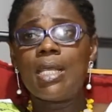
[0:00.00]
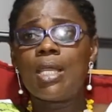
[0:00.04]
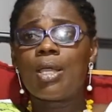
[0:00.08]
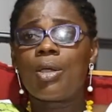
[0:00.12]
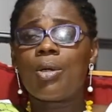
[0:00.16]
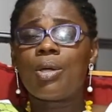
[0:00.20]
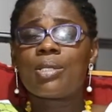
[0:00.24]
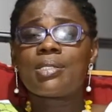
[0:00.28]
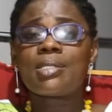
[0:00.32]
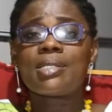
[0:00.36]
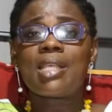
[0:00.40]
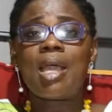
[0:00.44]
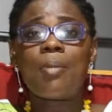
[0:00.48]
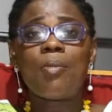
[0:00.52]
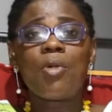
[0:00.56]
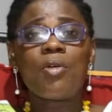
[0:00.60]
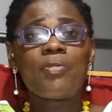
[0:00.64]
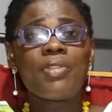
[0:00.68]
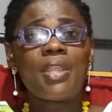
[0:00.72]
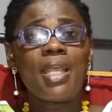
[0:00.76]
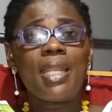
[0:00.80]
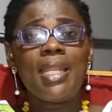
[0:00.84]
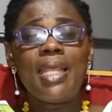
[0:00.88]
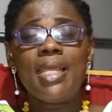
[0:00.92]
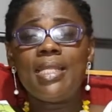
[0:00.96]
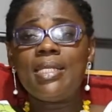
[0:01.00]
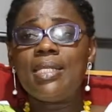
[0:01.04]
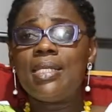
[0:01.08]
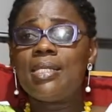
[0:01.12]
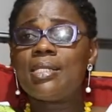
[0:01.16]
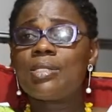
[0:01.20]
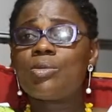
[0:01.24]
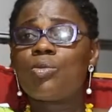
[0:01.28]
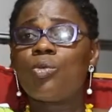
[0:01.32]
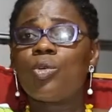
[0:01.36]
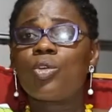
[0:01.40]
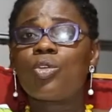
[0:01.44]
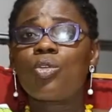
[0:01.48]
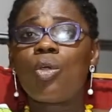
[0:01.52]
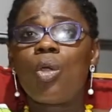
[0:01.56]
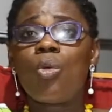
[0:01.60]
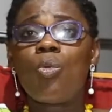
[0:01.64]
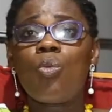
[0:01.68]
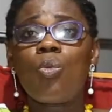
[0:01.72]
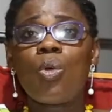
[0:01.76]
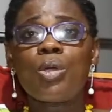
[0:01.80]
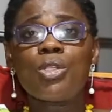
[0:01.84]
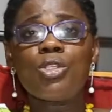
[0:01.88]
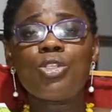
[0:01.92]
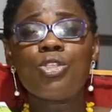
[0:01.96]
Because some of the ladies will not
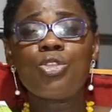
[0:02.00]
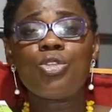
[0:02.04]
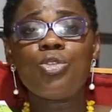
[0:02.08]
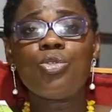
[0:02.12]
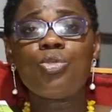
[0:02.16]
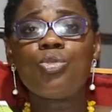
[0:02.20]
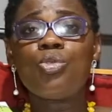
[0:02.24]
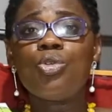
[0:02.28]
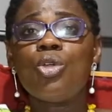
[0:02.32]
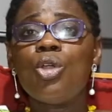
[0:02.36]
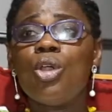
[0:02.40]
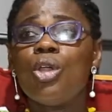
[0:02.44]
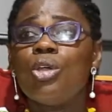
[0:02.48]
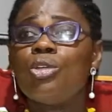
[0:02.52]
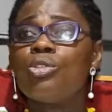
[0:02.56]
want you